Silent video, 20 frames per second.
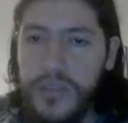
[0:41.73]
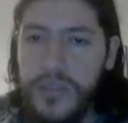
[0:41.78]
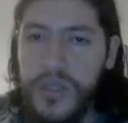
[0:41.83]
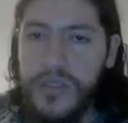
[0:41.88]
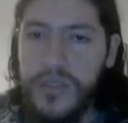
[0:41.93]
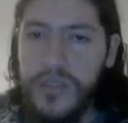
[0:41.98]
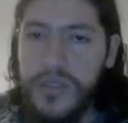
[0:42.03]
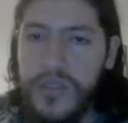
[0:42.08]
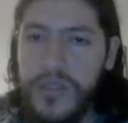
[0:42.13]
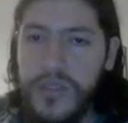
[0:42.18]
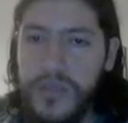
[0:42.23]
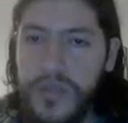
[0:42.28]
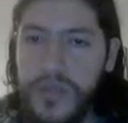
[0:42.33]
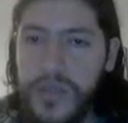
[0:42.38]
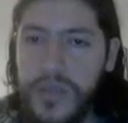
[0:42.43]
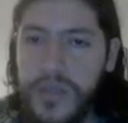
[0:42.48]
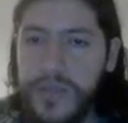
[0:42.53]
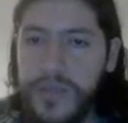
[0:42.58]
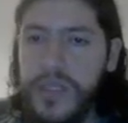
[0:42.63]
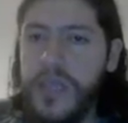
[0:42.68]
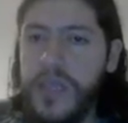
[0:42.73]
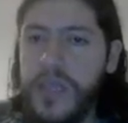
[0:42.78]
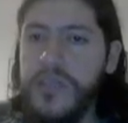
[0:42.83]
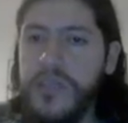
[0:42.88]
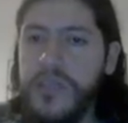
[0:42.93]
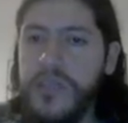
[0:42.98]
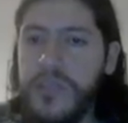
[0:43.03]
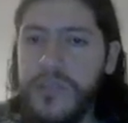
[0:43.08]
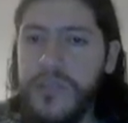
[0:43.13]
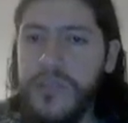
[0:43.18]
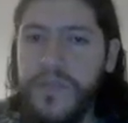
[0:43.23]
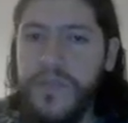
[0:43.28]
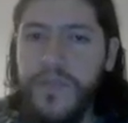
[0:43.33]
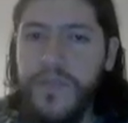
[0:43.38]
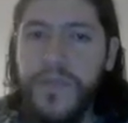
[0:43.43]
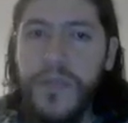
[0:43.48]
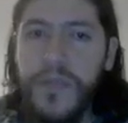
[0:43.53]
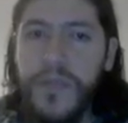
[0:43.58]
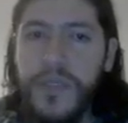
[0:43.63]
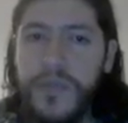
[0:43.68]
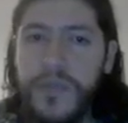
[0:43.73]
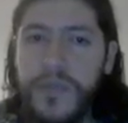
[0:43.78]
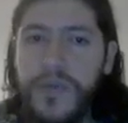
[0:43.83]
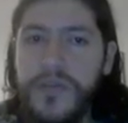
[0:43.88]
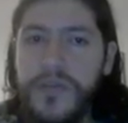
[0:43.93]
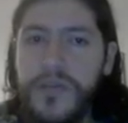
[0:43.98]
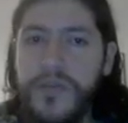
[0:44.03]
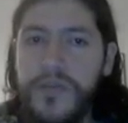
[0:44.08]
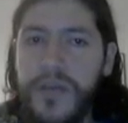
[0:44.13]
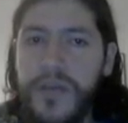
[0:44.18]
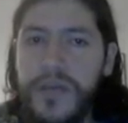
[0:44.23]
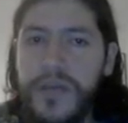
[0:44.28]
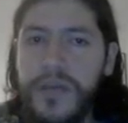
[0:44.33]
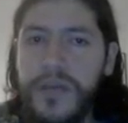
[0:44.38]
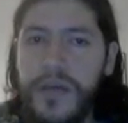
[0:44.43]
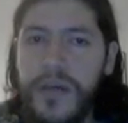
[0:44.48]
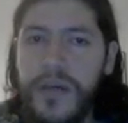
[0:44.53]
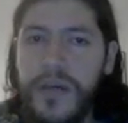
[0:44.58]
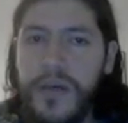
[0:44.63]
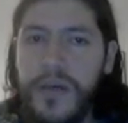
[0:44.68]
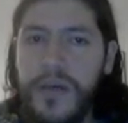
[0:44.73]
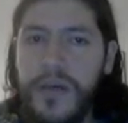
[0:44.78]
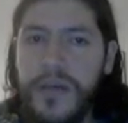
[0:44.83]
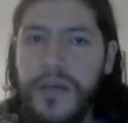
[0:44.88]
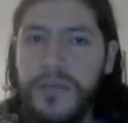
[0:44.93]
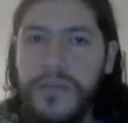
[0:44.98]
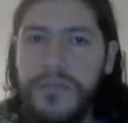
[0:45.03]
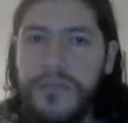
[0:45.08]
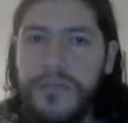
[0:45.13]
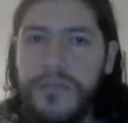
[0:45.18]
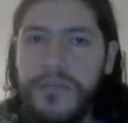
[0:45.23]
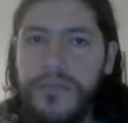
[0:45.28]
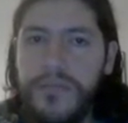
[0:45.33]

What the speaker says: and recommendations. So I'm going to start about